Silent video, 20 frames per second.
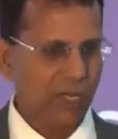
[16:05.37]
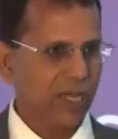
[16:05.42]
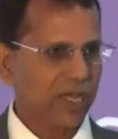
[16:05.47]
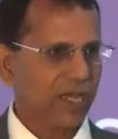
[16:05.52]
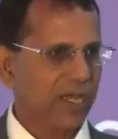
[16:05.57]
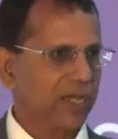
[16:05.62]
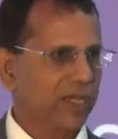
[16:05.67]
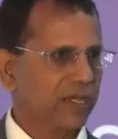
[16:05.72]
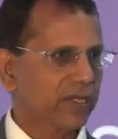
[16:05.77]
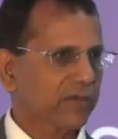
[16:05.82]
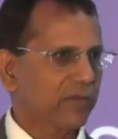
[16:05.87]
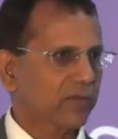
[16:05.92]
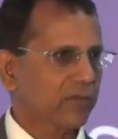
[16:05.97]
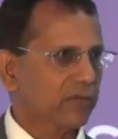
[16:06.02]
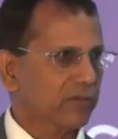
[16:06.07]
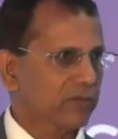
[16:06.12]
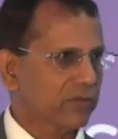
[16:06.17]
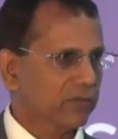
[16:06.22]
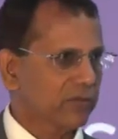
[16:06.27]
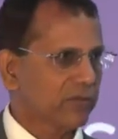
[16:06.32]
And
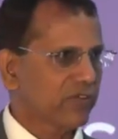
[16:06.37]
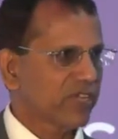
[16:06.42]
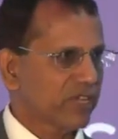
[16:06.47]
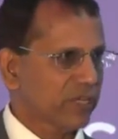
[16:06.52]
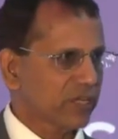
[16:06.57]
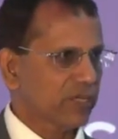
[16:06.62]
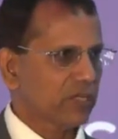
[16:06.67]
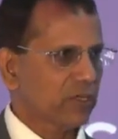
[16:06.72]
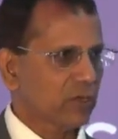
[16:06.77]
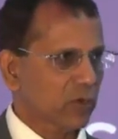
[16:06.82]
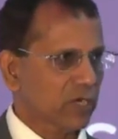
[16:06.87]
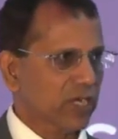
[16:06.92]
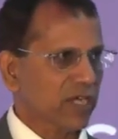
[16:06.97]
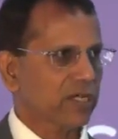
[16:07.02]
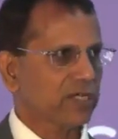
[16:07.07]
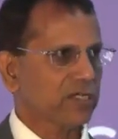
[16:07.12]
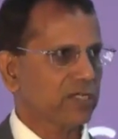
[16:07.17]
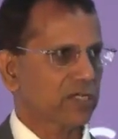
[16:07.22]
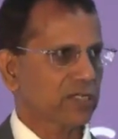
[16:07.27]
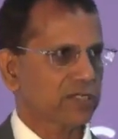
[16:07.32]
we look
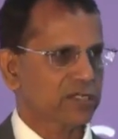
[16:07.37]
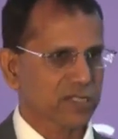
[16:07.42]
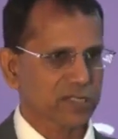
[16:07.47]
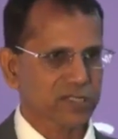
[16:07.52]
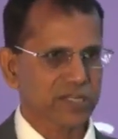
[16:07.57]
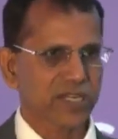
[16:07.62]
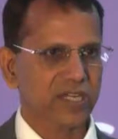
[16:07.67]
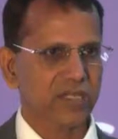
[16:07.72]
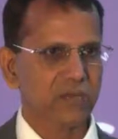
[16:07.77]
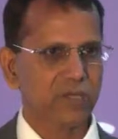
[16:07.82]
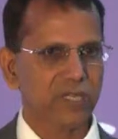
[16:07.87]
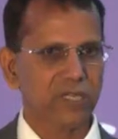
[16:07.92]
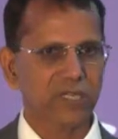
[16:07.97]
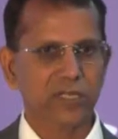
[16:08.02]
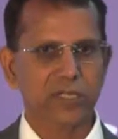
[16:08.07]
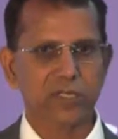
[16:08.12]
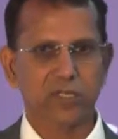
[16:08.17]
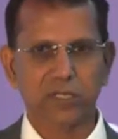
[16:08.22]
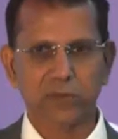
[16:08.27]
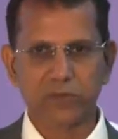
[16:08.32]
at
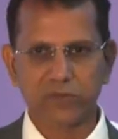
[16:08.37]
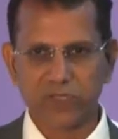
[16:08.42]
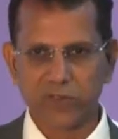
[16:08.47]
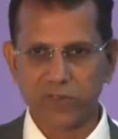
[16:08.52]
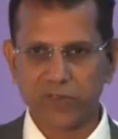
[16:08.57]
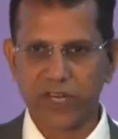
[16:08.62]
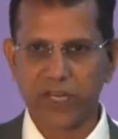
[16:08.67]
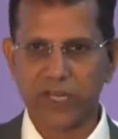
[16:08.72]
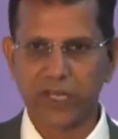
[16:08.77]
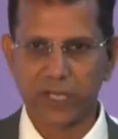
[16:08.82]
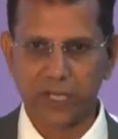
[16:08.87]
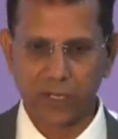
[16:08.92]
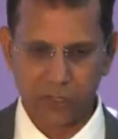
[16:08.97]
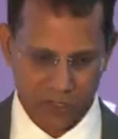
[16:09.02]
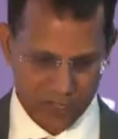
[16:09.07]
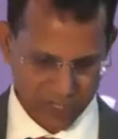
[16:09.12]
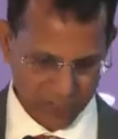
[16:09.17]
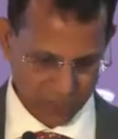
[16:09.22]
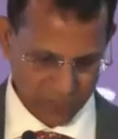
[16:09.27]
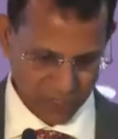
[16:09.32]
sustainability in terms of training our
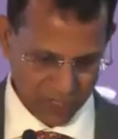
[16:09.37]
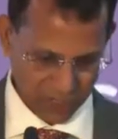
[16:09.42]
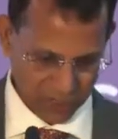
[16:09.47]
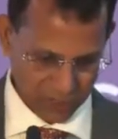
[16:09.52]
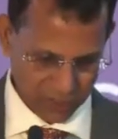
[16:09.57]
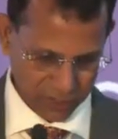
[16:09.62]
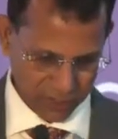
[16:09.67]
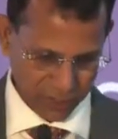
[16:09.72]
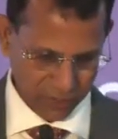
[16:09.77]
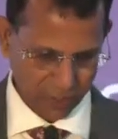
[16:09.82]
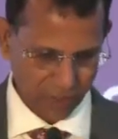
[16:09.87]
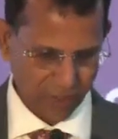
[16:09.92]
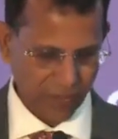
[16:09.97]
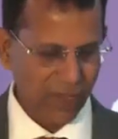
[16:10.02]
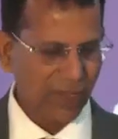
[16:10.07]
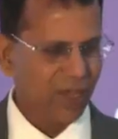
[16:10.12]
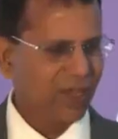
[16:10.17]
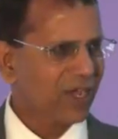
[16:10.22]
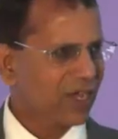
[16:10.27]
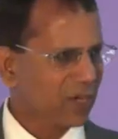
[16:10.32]
teams and other things.
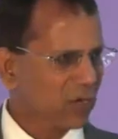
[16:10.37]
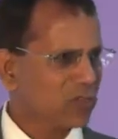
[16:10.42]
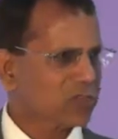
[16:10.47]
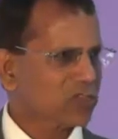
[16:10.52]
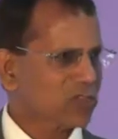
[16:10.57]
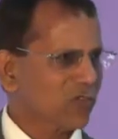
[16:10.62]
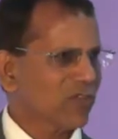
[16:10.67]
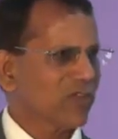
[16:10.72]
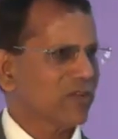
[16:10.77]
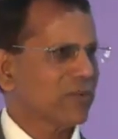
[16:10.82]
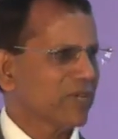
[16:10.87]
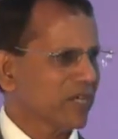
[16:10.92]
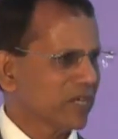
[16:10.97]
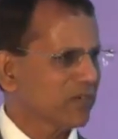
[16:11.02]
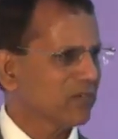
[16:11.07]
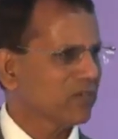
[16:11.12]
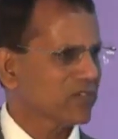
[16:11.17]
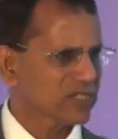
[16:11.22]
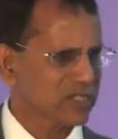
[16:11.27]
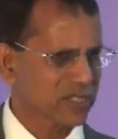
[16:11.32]
And also we've been
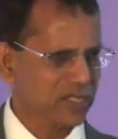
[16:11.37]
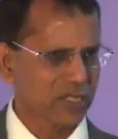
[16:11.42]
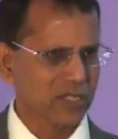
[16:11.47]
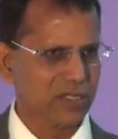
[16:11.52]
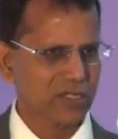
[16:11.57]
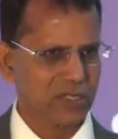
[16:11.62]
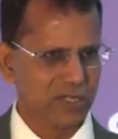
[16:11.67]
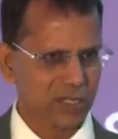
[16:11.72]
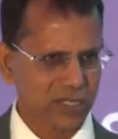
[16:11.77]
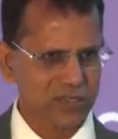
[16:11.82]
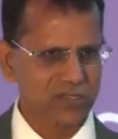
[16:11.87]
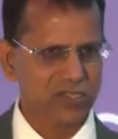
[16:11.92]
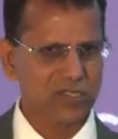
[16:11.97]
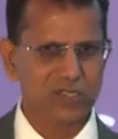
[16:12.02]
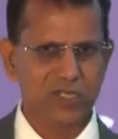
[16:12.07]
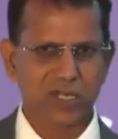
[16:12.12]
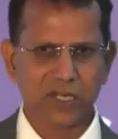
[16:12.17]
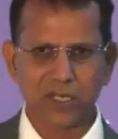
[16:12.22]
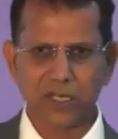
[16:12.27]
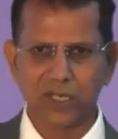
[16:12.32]
investing
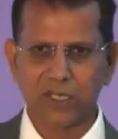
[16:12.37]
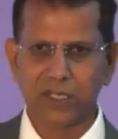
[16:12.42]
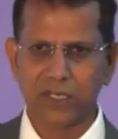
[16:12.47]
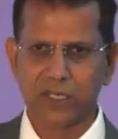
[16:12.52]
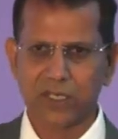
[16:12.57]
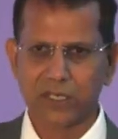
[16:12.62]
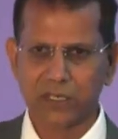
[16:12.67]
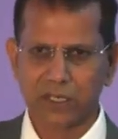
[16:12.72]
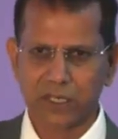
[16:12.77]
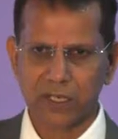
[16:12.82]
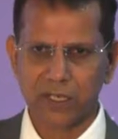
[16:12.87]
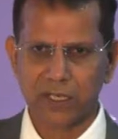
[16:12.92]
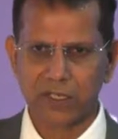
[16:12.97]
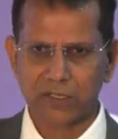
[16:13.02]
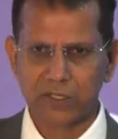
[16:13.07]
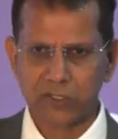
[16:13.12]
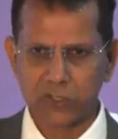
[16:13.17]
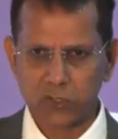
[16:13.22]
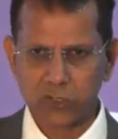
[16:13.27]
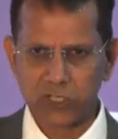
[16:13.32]
consistently in
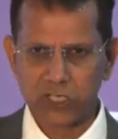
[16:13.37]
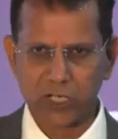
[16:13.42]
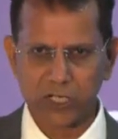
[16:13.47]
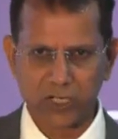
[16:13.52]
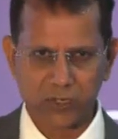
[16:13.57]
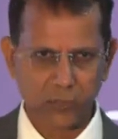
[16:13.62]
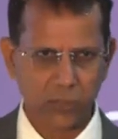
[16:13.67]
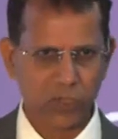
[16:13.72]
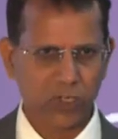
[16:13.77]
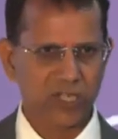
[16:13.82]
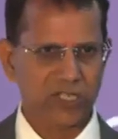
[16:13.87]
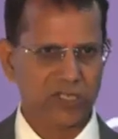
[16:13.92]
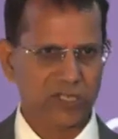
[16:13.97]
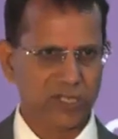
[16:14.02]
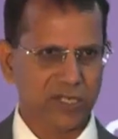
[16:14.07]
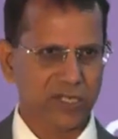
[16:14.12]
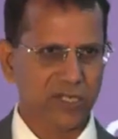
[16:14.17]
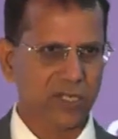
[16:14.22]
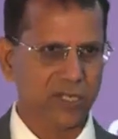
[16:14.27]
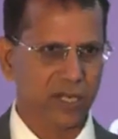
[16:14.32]
the social communities
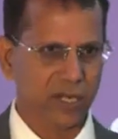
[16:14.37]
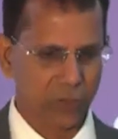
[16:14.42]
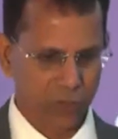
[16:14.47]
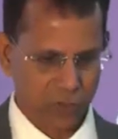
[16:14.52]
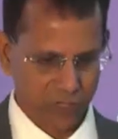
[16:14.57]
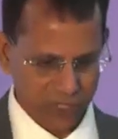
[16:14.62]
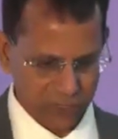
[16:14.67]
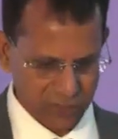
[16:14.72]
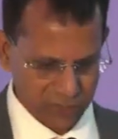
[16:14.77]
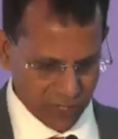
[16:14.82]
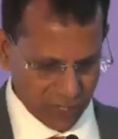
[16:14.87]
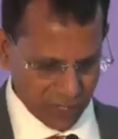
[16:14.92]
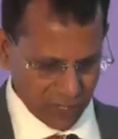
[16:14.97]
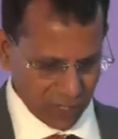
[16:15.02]
in and around us.